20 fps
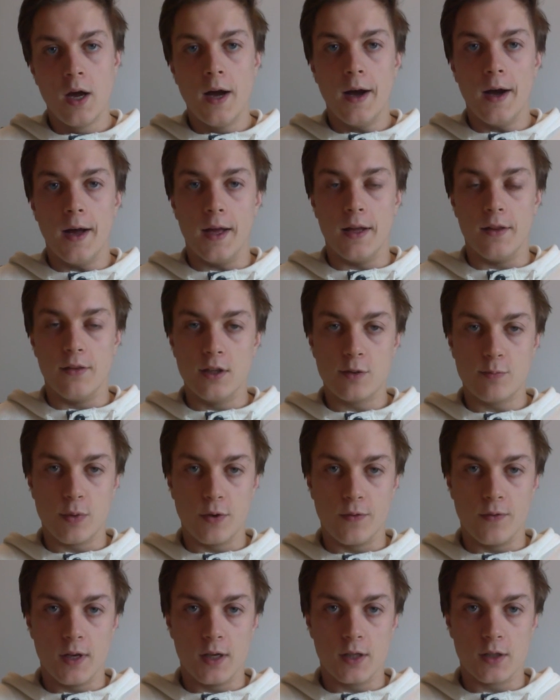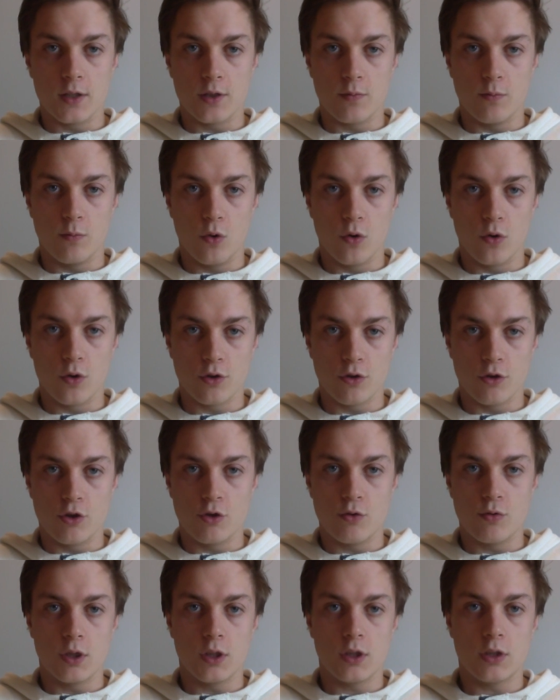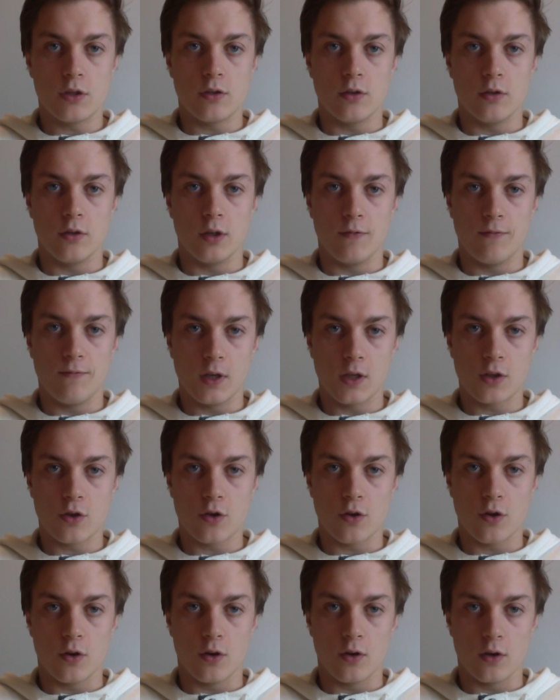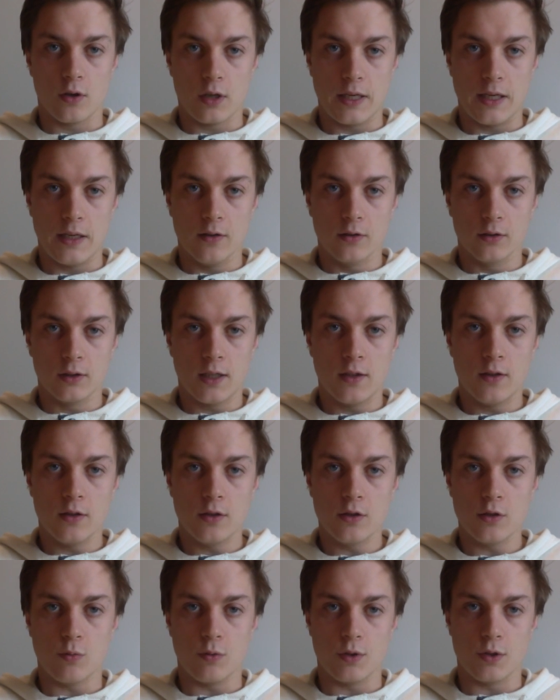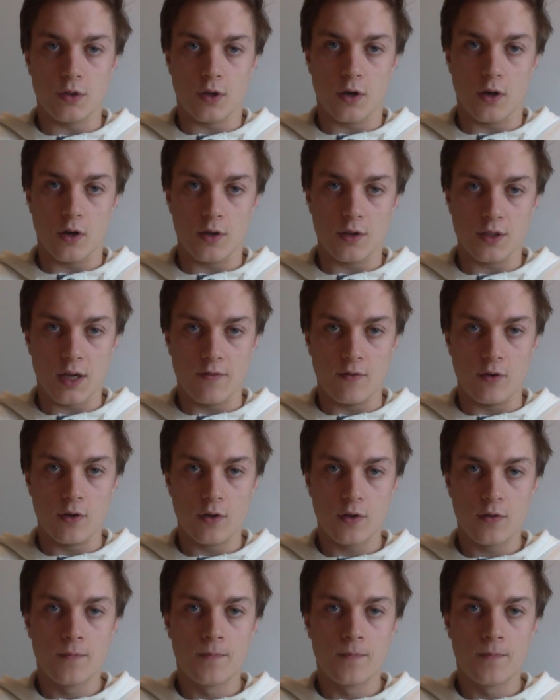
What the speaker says: and this prevents more surgeries to fix her heel tendons, which are severed.